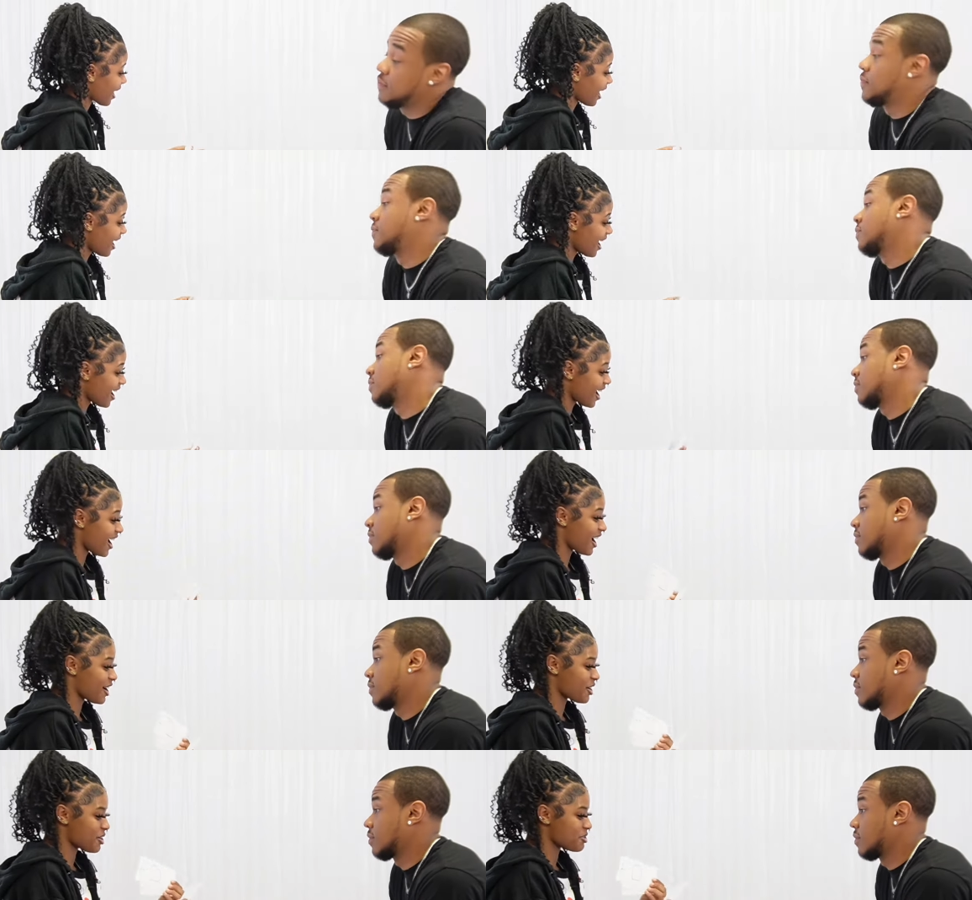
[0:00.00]
Speaker 1: ah,
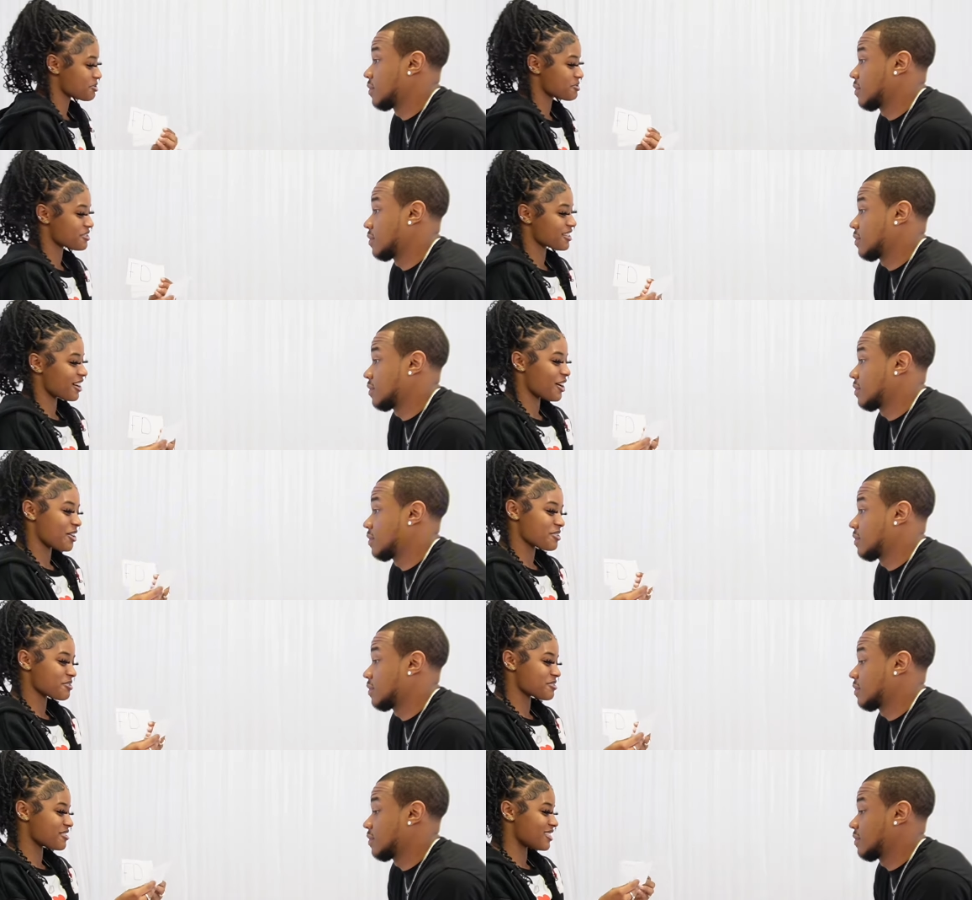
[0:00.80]
hold on,
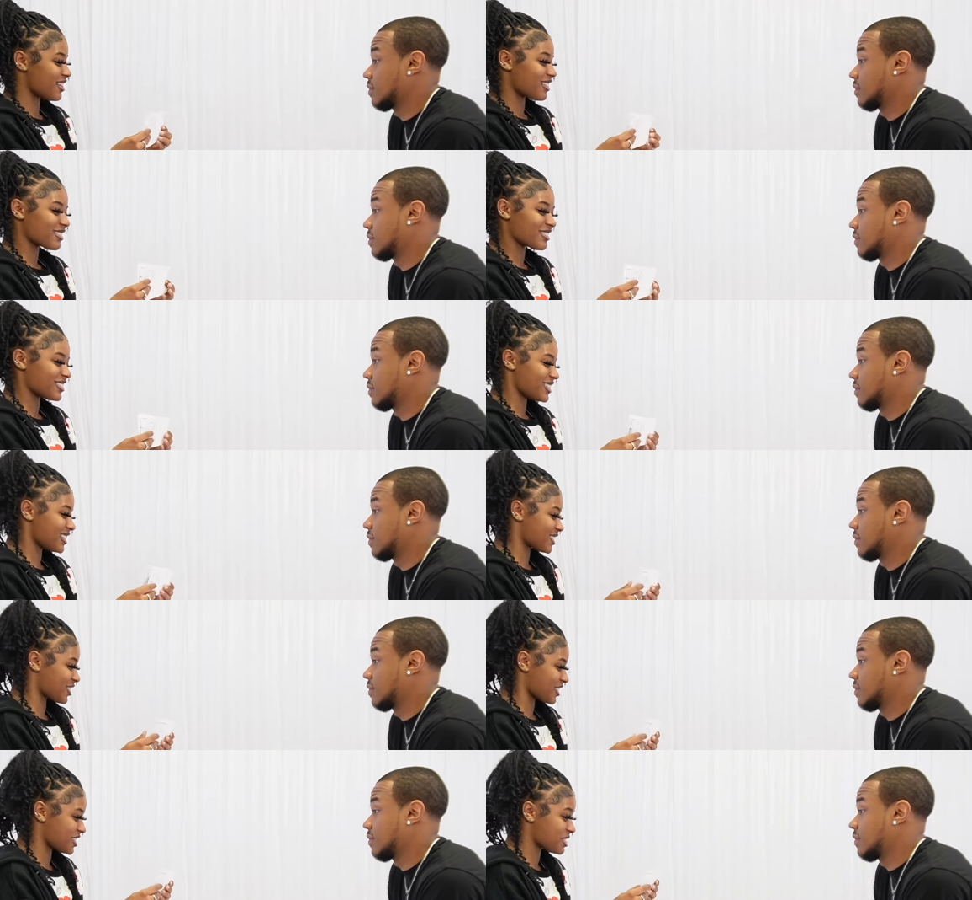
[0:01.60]
hold on, hold on. These
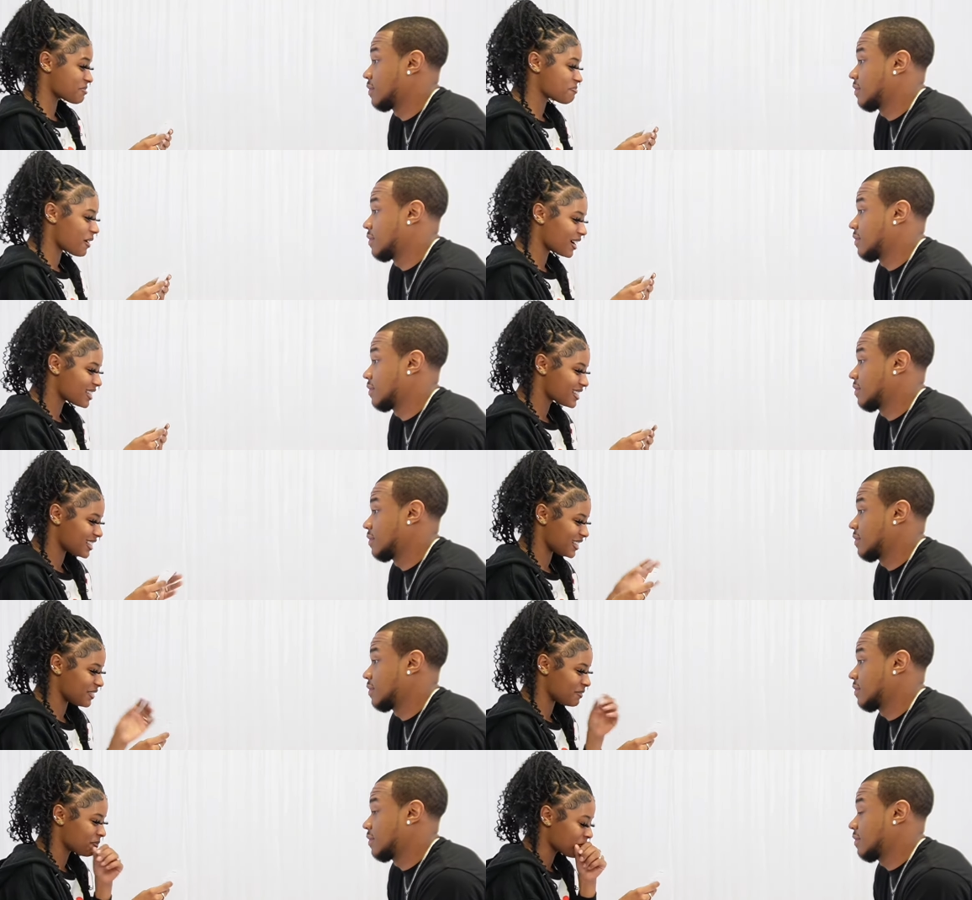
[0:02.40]
questions
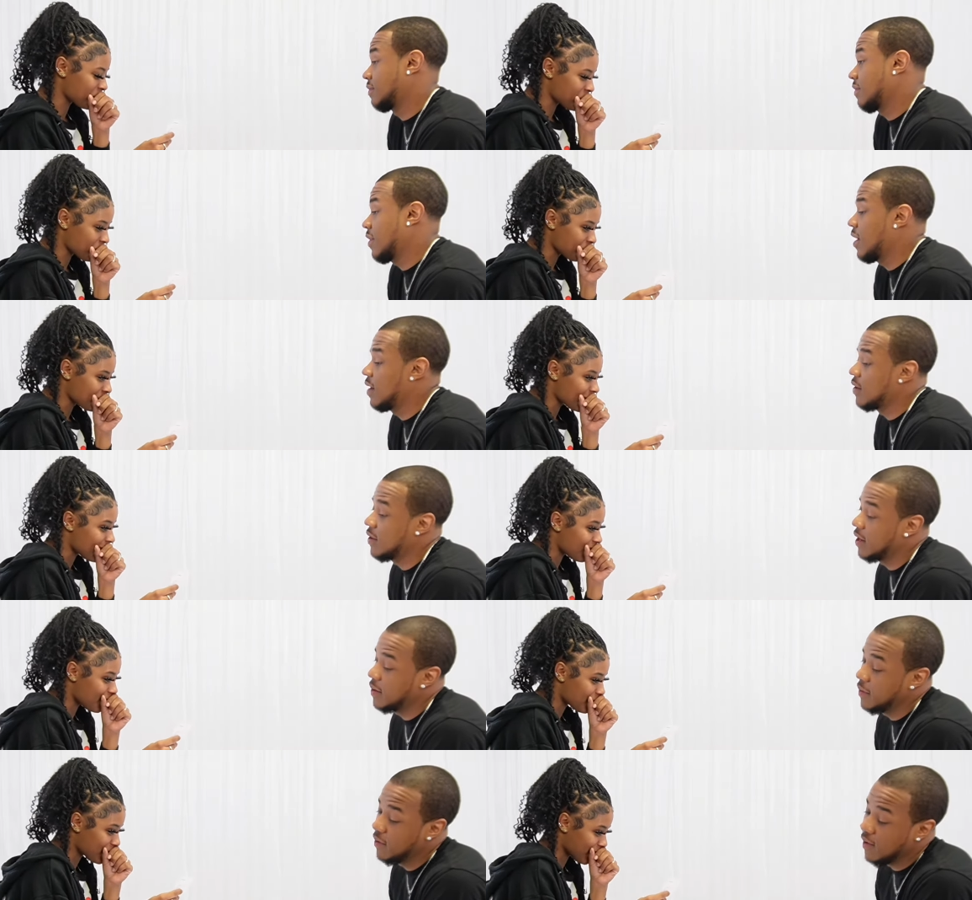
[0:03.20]
spicy.
Speaker 2: All right, go
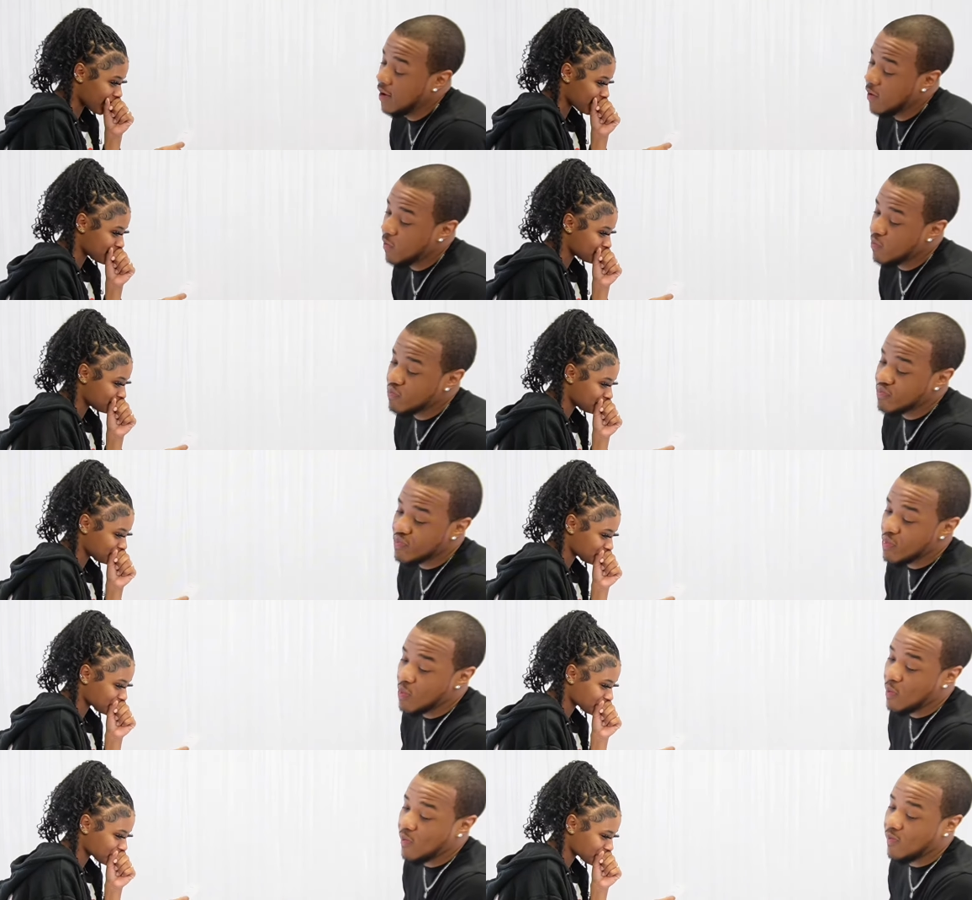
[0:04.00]
ahead and
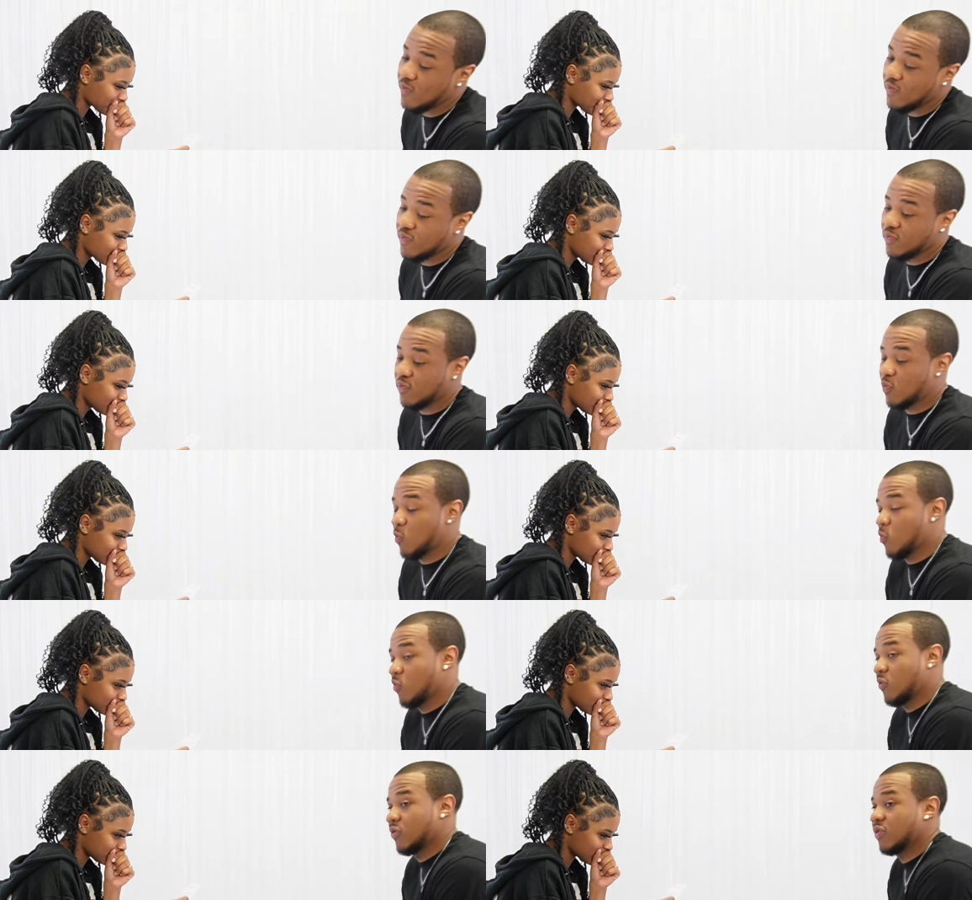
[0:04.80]

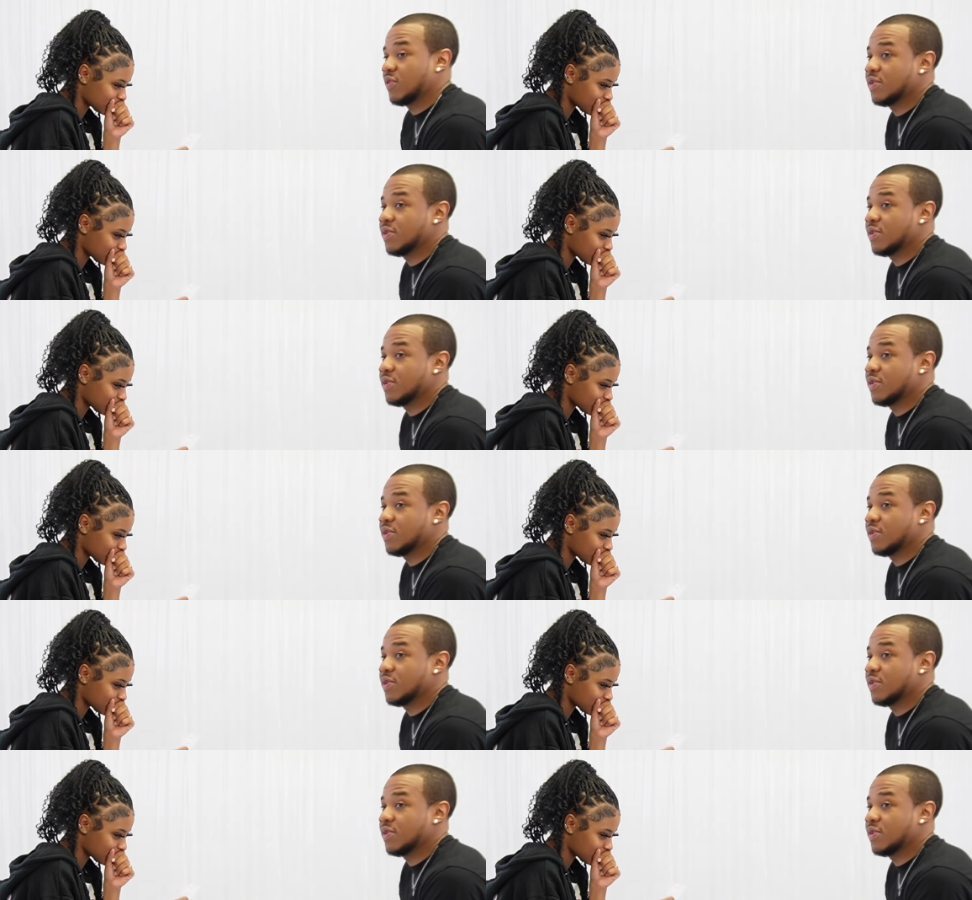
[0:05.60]
okay.